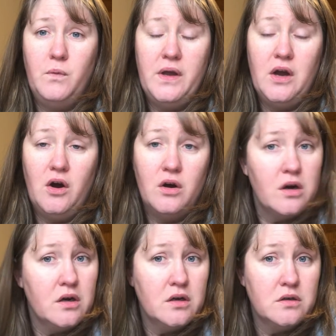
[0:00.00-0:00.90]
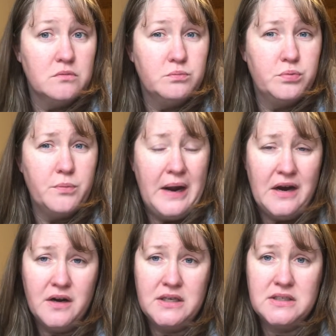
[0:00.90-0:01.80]
we are
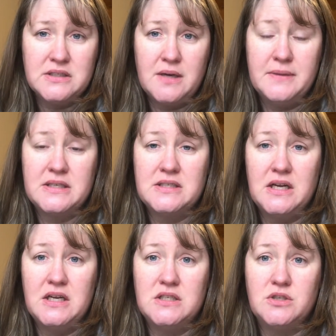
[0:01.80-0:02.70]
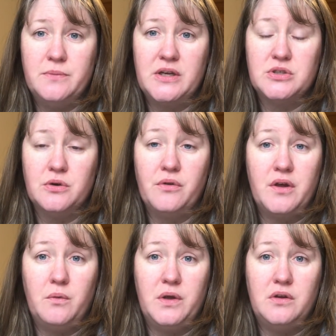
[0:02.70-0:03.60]
preparing to some extent to make sure
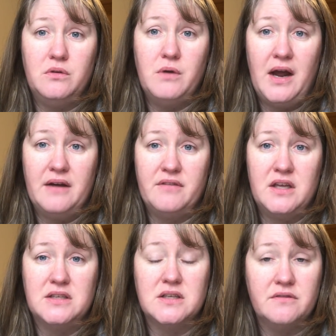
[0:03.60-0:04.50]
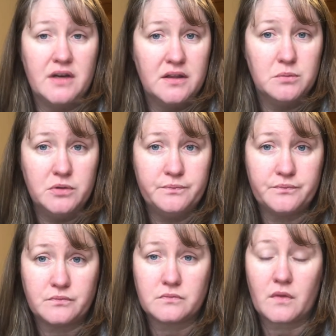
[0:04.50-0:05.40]
that we do have things available
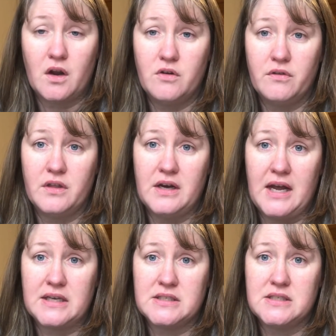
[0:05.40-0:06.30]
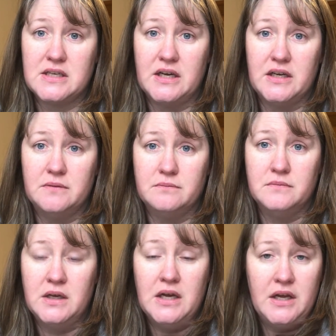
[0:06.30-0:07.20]
over the next
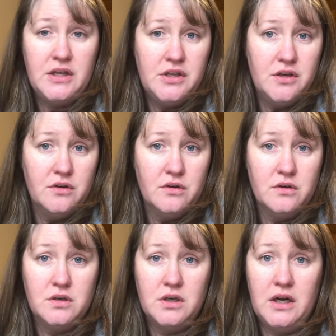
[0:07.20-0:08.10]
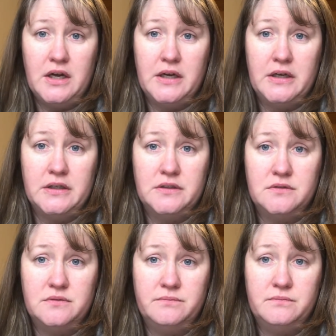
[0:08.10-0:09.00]
year,
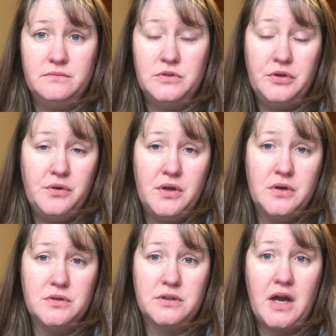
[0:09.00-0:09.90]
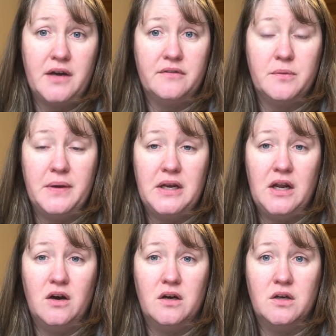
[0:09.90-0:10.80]
2 years, kind of
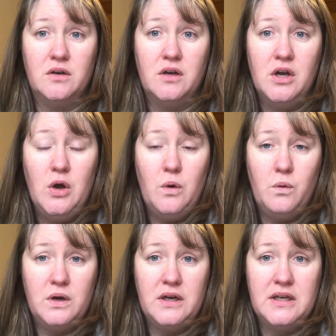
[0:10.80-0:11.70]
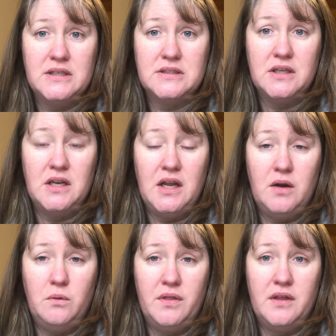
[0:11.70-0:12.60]
depending on what it is
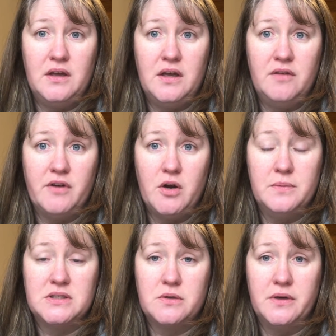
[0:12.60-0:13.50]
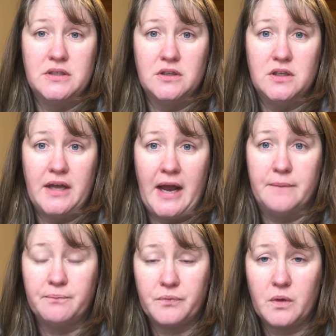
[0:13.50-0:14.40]
and what the environment's going to look
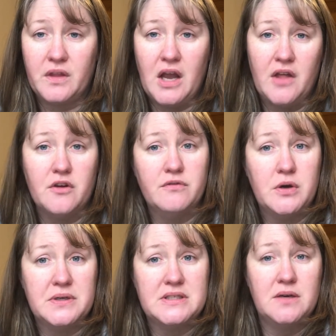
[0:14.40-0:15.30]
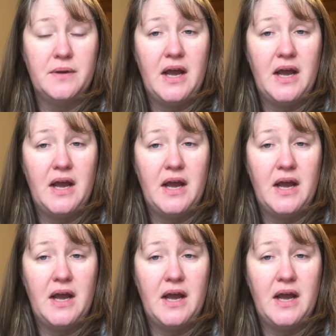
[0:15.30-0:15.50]
at. The other focus that